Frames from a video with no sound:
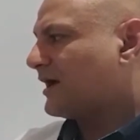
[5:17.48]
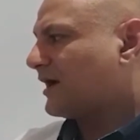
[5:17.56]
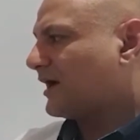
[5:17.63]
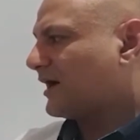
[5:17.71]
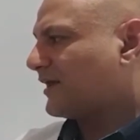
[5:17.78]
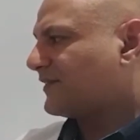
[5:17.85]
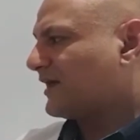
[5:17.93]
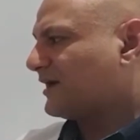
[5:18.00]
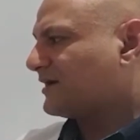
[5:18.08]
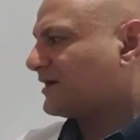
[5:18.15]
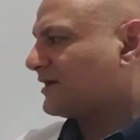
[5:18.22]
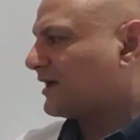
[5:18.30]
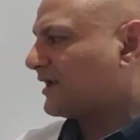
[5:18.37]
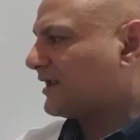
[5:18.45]
and that
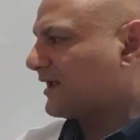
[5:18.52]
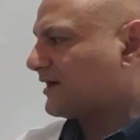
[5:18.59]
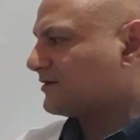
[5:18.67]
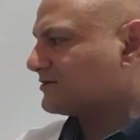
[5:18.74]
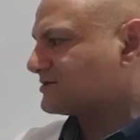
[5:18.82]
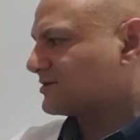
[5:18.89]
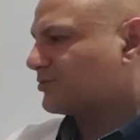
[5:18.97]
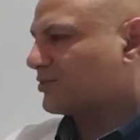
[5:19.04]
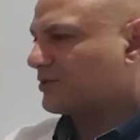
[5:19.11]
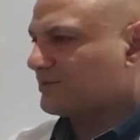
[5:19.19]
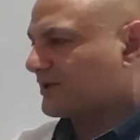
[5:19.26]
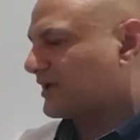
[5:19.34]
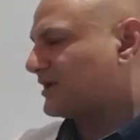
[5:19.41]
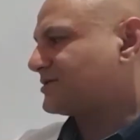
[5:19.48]
allows the
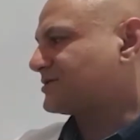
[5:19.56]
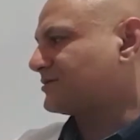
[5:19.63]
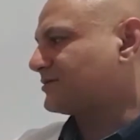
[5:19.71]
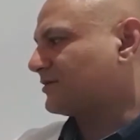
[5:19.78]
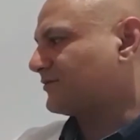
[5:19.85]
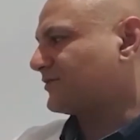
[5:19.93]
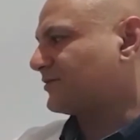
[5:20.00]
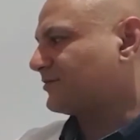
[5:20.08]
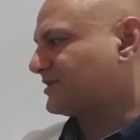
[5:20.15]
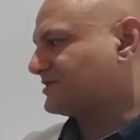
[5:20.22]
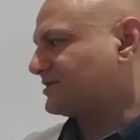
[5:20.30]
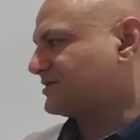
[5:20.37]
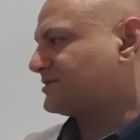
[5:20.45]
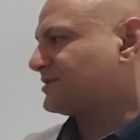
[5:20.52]
propagation of the
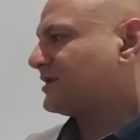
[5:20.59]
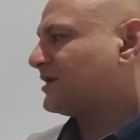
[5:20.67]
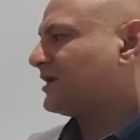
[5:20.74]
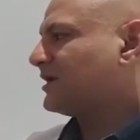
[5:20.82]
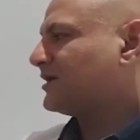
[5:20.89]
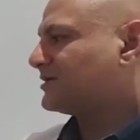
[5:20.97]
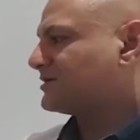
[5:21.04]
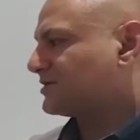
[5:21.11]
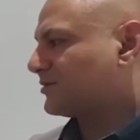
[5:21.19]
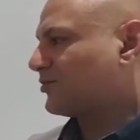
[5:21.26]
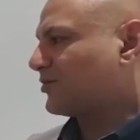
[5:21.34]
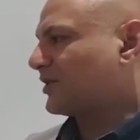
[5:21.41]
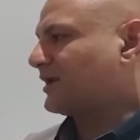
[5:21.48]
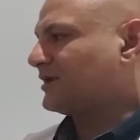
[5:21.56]
message to the
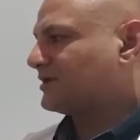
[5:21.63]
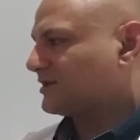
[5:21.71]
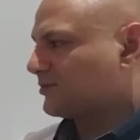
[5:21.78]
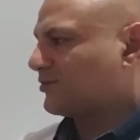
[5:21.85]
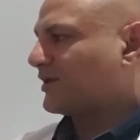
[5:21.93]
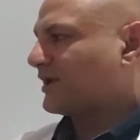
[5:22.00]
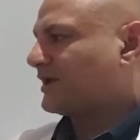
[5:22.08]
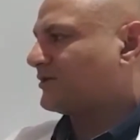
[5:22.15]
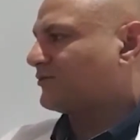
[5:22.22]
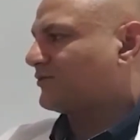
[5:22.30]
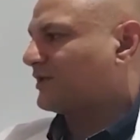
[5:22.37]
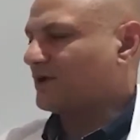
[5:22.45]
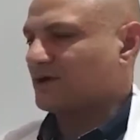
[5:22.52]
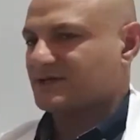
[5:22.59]
brain, and the brain
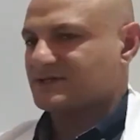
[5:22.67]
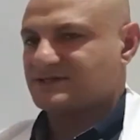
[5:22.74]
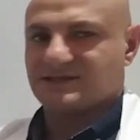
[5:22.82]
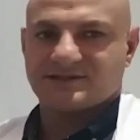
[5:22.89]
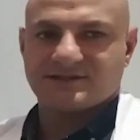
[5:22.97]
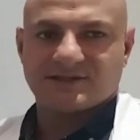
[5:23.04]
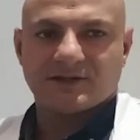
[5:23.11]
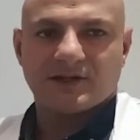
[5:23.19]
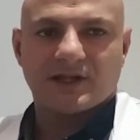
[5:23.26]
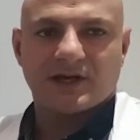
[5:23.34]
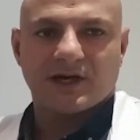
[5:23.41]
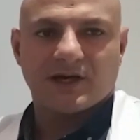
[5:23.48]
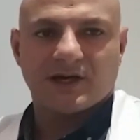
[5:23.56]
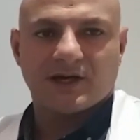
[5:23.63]
realizes
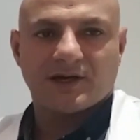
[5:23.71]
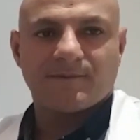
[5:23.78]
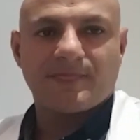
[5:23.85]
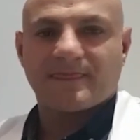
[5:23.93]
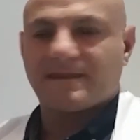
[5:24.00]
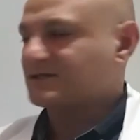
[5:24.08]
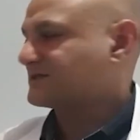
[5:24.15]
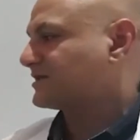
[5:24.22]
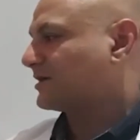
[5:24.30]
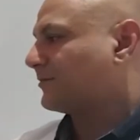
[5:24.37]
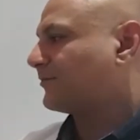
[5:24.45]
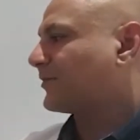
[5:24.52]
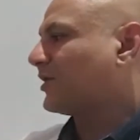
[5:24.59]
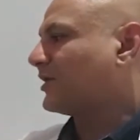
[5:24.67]

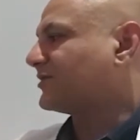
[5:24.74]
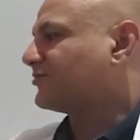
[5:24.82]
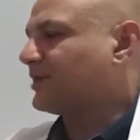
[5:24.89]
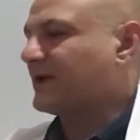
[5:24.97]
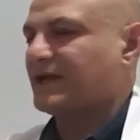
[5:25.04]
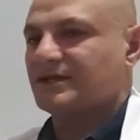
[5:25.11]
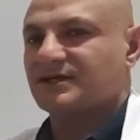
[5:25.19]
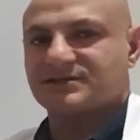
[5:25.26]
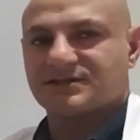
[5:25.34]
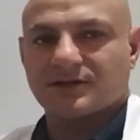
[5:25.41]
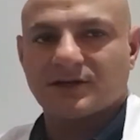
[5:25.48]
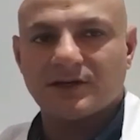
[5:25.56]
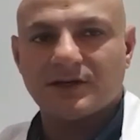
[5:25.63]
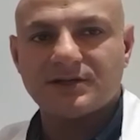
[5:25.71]
some kind of pain has
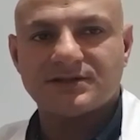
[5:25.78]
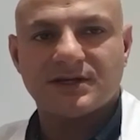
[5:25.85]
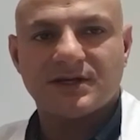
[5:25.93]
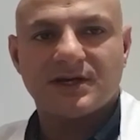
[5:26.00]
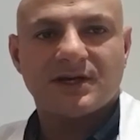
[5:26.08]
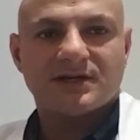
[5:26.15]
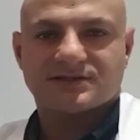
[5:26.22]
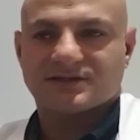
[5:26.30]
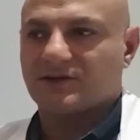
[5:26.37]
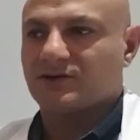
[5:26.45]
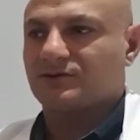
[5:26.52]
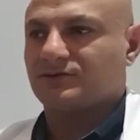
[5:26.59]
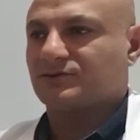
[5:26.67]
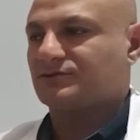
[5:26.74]
occurred.
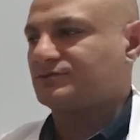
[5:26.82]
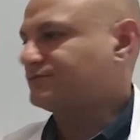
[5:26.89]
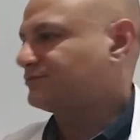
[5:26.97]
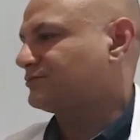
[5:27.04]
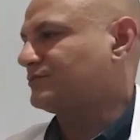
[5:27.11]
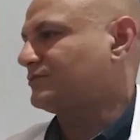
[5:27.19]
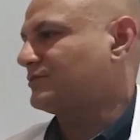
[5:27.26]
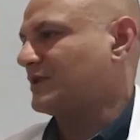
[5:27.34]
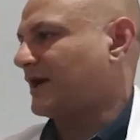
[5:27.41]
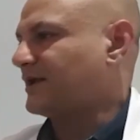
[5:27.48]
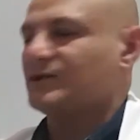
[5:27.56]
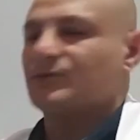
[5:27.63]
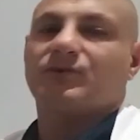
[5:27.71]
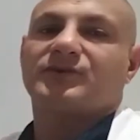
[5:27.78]
So,
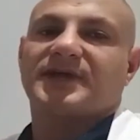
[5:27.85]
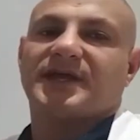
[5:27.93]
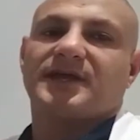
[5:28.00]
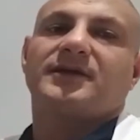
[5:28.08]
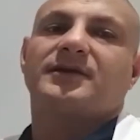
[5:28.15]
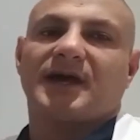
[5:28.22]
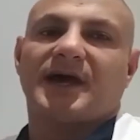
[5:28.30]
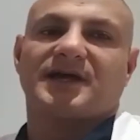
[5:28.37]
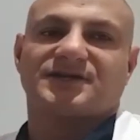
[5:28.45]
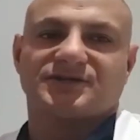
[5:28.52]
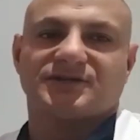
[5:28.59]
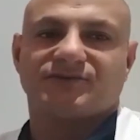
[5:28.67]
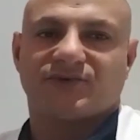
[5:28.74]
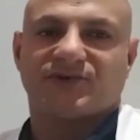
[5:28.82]
and it will take
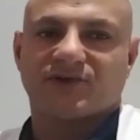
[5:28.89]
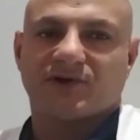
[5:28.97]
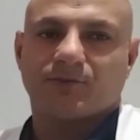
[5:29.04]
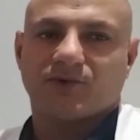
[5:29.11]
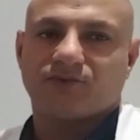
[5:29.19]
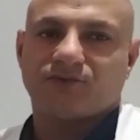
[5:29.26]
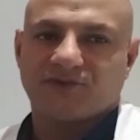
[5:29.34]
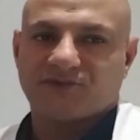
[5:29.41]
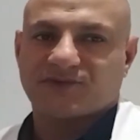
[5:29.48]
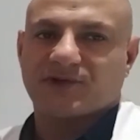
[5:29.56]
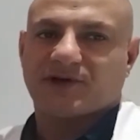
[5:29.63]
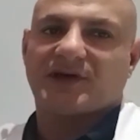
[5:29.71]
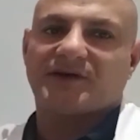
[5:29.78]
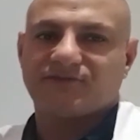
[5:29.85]
action. For example, if we've
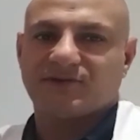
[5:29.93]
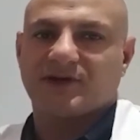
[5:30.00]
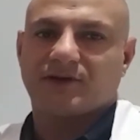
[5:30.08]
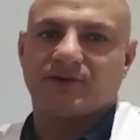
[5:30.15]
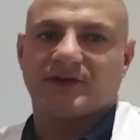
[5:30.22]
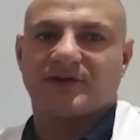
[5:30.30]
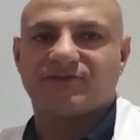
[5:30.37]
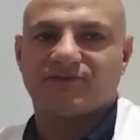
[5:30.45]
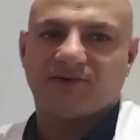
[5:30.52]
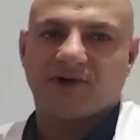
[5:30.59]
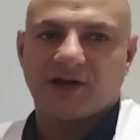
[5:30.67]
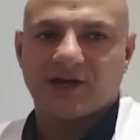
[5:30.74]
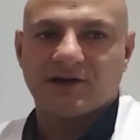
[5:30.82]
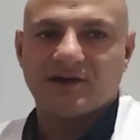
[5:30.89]
stuck our finger in a
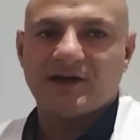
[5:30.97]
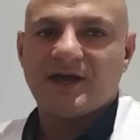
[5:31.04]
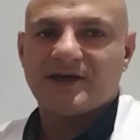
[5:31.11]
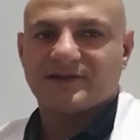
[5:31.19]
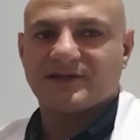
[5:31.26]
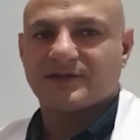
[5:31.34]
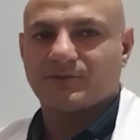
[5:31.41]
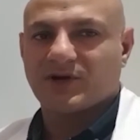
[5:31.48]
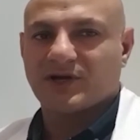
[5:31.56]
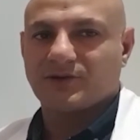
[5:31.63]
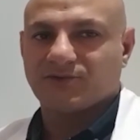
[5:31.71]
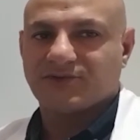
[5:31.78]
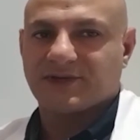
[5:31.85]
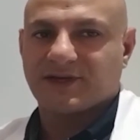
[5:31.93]
fire, then the brain
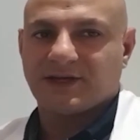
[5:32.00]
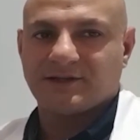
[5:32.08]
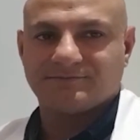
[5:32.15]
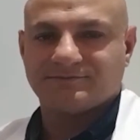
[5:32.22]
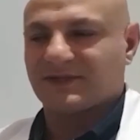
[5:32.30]
will say,